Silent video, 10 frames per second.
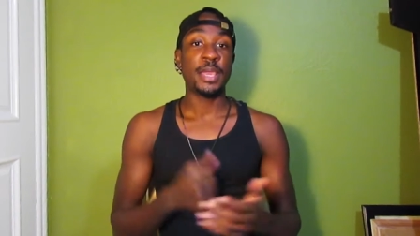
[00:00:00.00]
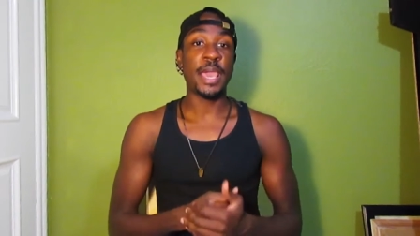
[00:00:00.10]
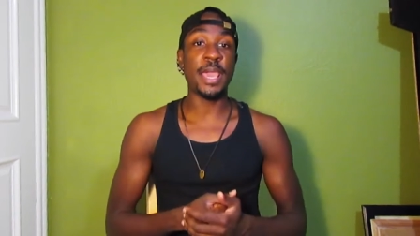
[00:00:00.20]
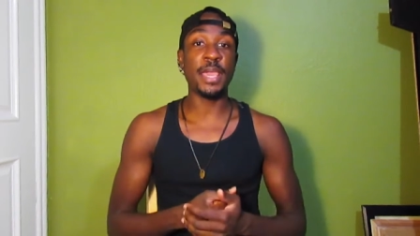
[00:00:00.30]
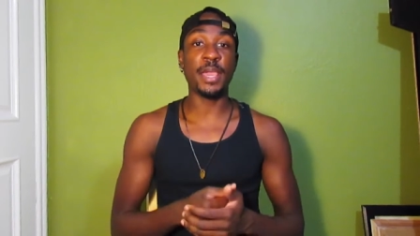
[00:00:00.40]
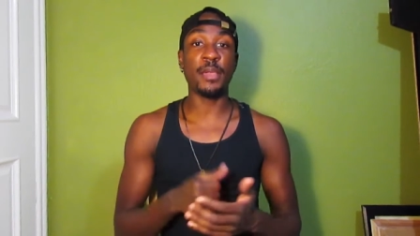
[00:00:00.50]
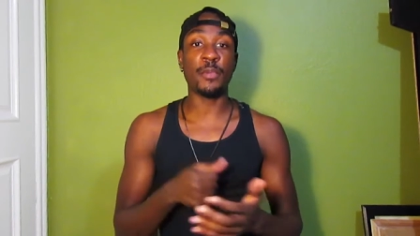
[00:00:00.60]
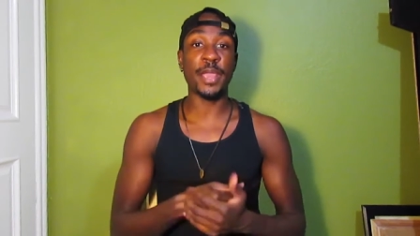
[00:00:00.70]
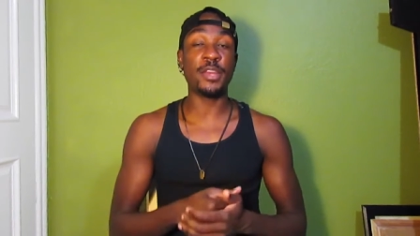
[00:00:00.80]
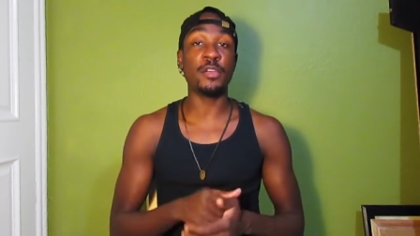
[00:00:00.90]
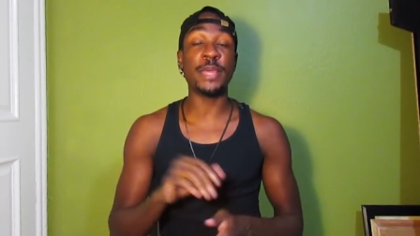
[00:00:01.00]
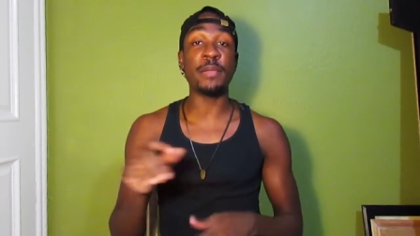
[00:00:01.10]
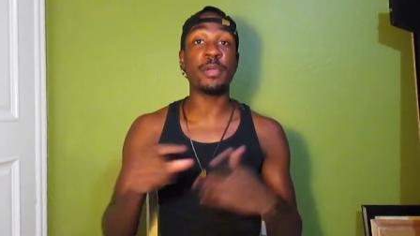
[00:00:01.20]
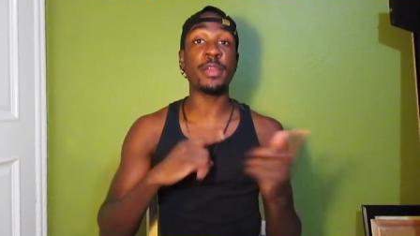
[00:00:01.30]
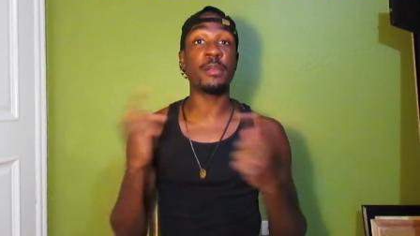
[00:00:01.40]
Kate and Randall,
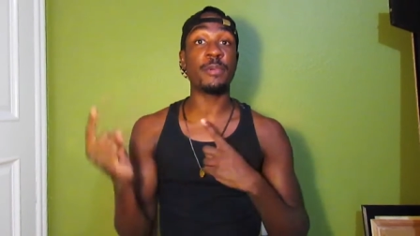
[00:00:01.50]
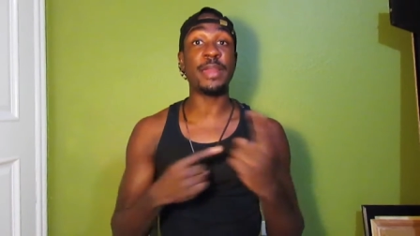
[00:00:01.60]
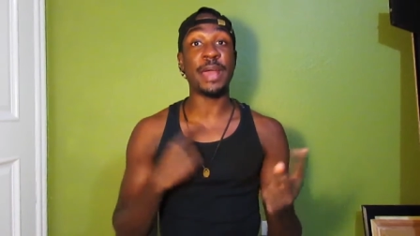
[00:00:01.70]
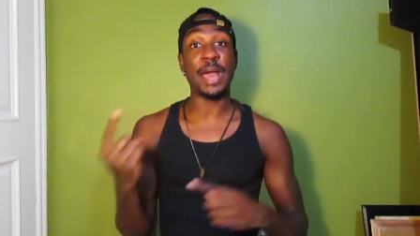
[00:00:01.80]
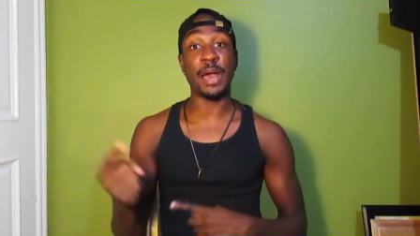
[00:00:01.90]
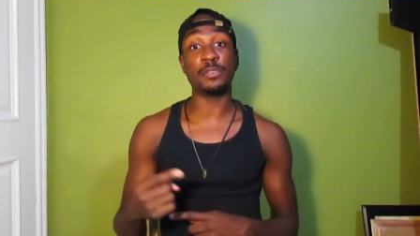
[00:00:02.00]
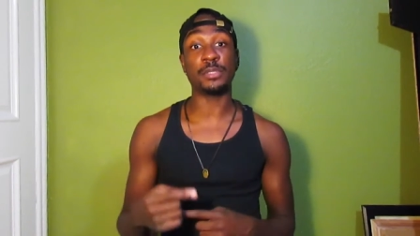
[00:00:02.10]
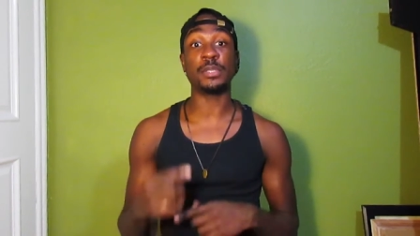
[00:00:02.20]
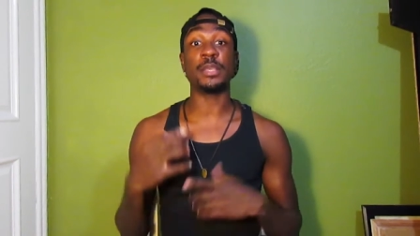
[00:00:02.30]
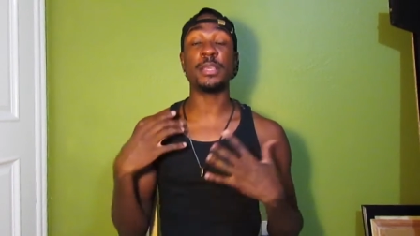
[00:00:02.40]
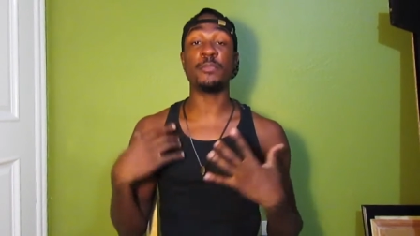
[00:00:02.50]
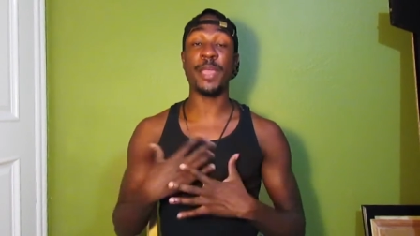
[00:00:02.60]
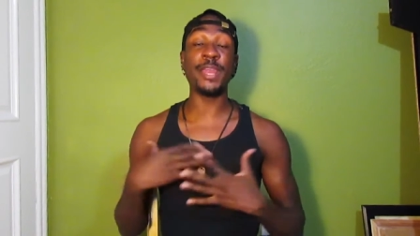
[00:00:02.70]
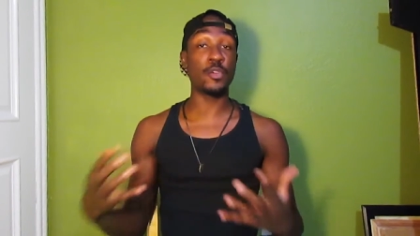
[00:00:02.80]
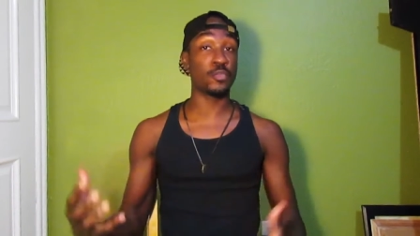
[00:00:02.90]
they running around the house.
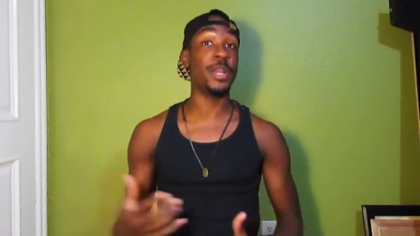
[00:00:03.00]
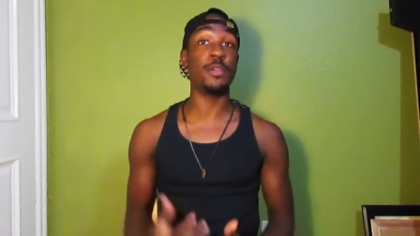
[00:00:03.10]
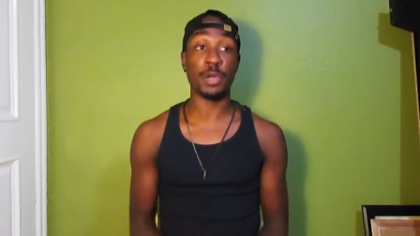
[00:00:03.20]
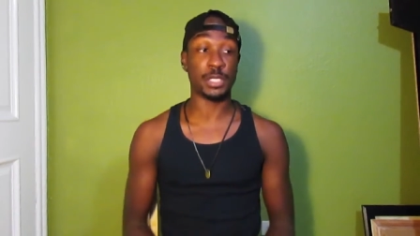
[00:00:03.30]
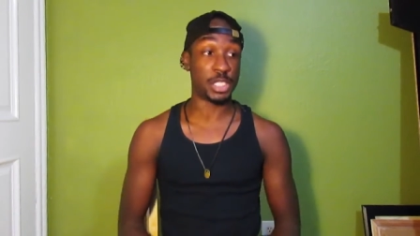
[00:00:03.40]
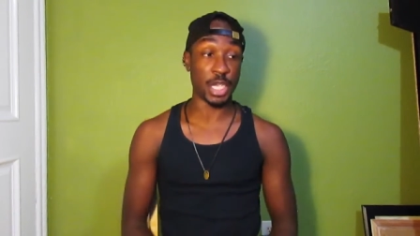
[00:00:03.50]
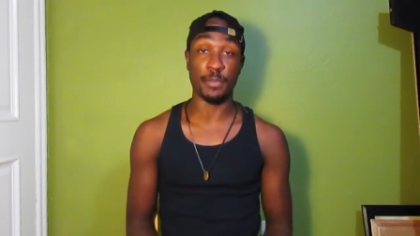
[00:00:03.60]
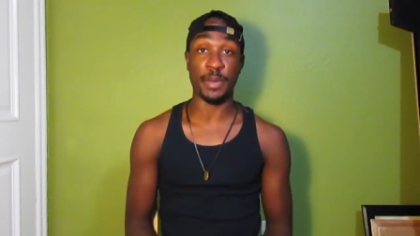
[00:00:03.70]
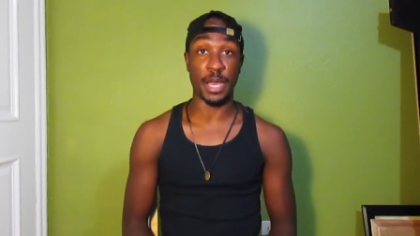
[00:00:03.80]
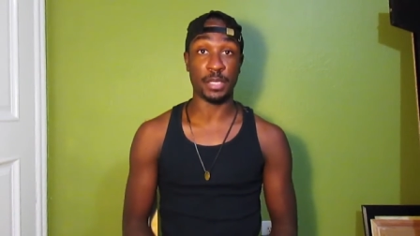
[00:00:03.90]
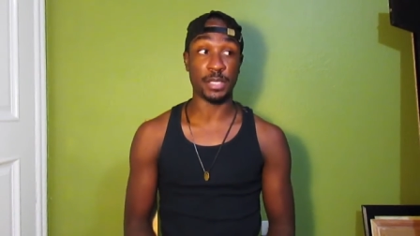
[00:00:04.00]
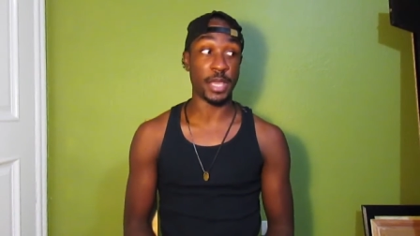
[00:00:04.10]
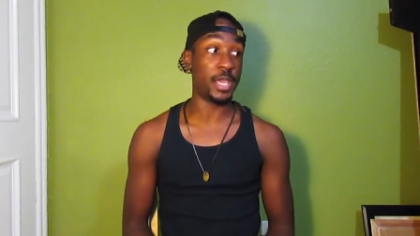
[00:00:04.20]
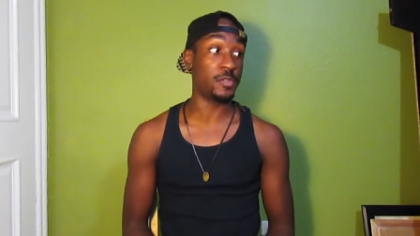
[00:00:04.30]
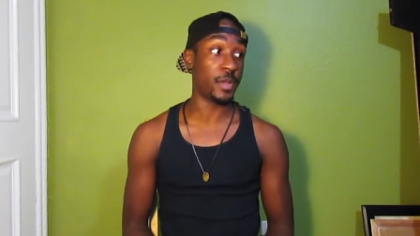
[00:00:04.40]
Randall really wants the chicken pox,
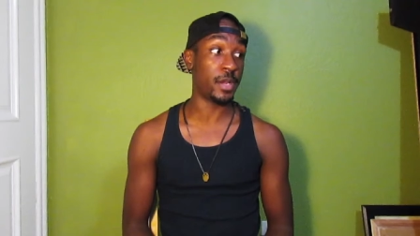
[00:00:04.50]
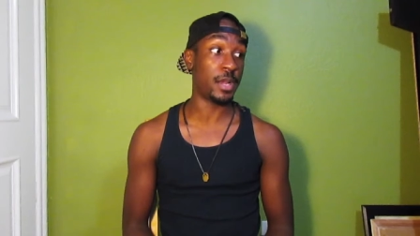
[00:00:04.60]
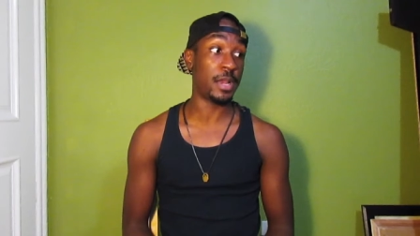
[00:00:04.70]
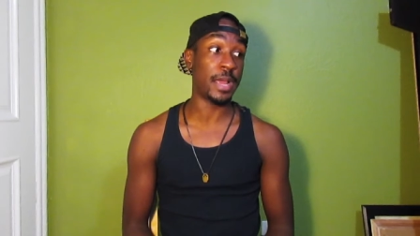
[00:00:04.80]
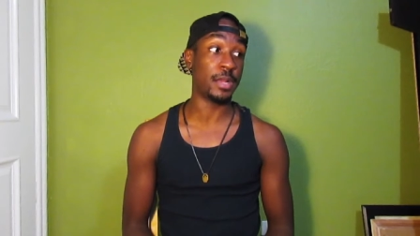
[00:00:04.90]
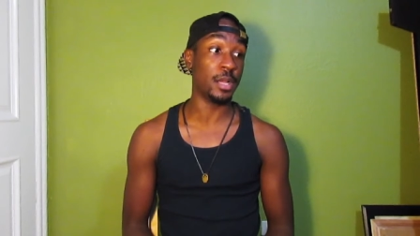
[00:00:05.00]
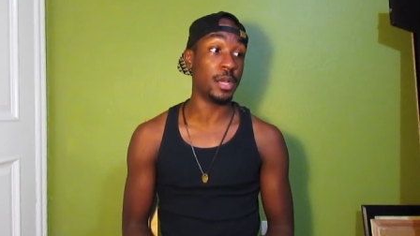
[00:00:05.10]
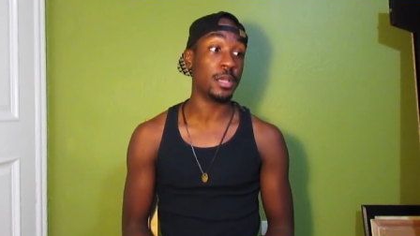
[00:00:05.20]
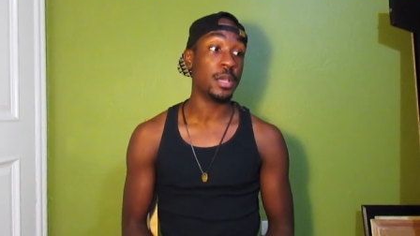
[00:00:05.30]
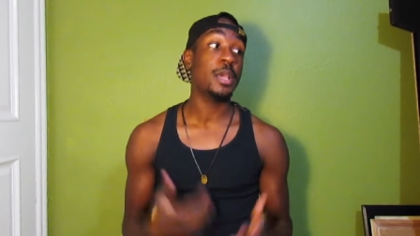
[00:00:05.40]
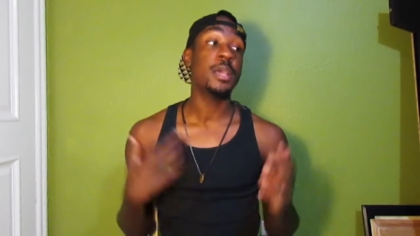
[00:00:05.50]
and he's running around like, look,